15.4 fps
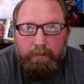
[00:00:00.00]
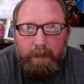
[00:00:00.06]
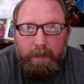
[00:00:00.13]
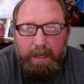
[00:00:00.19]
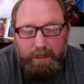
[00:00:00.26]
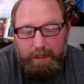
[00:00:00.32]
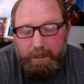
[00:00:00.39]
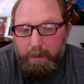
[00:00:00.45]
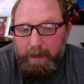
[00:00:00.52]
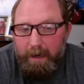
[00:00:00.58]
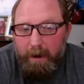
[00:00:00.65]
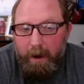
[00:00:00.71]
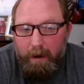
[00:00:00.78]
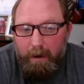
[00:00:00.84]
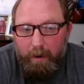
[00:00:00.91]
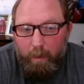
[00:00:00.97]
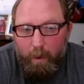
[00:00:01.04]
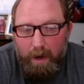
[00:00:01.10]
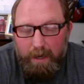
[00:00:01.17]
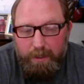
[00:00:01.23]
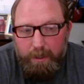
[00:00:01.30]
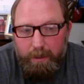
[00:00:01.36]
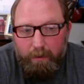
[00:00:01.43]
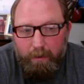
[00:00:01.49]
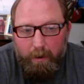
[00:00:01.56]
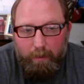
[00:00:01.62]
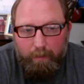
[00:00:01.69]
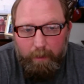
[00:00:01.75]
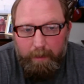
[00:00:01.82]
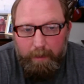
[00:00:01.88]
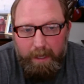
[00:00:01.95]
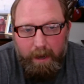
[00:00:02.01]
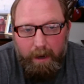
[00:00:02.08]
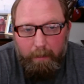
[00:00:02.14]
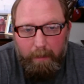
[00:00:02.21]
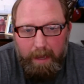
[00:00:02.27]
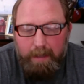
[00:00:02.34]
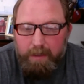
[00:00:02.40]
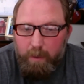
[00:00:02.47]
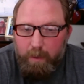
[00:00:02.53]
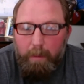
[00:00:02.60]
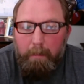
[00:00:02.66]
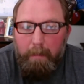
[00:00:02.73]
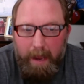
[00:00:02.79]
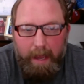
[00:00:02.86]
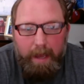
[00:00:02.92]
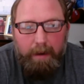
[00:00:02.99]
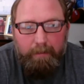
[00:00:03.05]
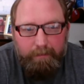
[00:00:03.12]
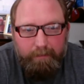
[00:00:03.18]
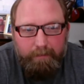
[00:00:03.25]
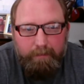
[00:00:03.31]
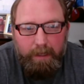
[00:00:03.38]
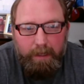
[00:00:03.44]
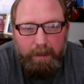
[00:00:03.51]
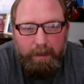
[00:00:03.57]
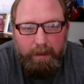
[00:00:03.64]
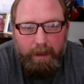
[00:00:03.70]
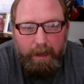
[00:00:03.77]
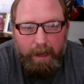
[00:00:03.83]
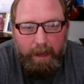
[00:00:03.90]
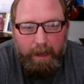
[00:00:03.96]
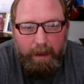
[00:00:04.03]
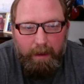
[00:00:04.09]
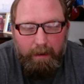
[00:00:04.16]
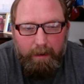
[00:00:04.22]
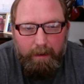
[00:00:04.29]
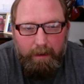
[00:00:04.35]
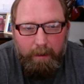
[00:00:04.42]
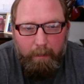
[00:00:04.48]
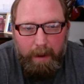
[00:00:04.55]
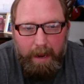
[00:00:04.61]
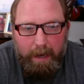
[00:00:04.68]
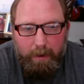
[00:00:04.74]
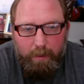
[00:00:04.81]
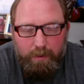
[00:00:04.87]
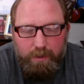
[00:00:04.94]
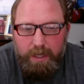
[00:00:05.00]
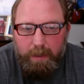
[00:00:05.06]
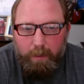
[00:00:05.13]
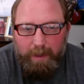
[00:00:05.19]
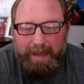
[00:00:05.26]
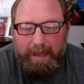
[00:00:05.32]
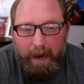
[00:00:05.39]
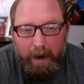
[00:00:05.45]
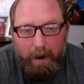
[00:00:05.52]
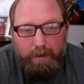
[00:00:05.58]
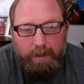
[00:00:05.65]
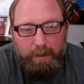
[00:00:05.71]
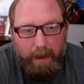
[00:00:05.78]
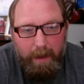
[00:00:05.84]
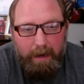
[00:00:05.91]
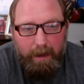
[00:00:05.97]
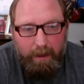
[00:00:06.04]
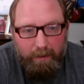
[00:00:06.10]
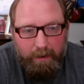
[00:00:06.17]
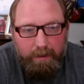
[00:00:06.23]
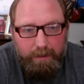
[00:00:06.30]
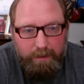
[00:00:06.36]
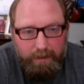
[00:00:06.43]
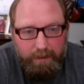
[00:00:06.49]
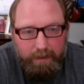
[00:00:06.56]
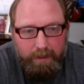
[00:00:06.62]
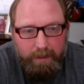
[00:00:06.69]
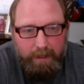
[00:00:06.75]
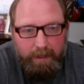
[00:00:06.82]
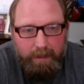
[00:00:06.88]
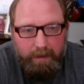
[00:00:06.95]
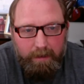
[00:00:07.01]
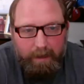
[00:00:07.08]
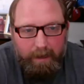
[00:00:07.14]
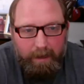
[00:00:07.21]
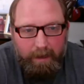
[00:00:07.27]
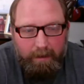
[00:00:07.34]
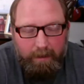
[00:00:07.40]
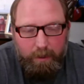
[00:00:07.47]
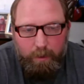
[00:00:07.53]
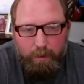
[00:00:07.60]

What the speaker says: an honor to watch you grow from a young man to a man, and a man who genuinely cares about others. And you